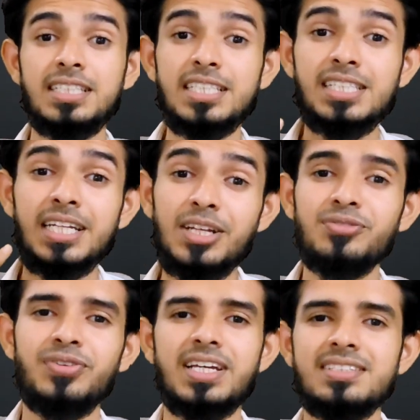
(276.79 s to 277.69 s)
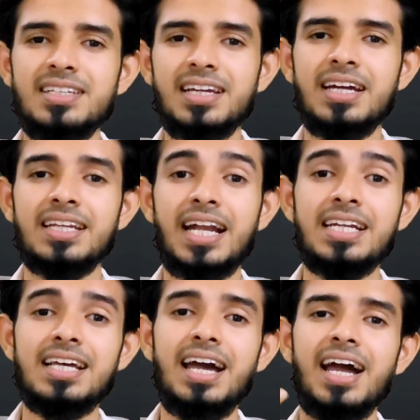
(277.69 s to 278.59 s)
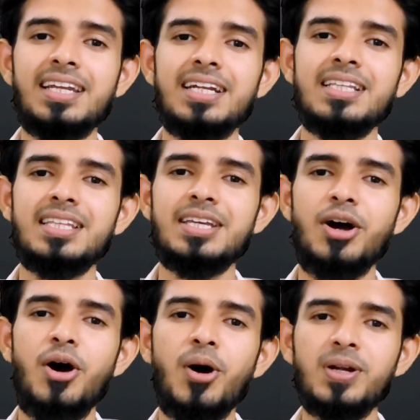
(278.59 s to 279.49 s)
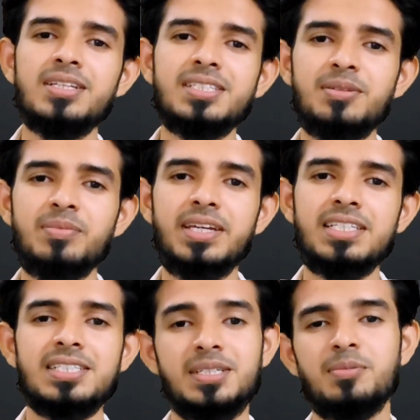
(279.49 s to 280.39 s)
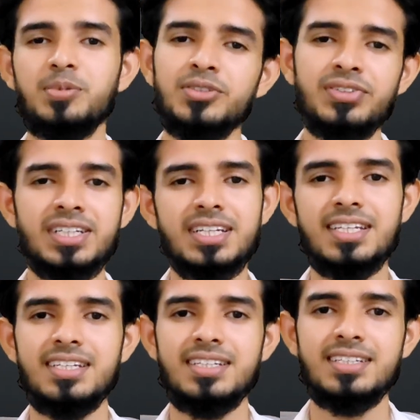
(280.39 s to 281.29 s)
Just under 5 seconds and it handled the hardest image perfectly.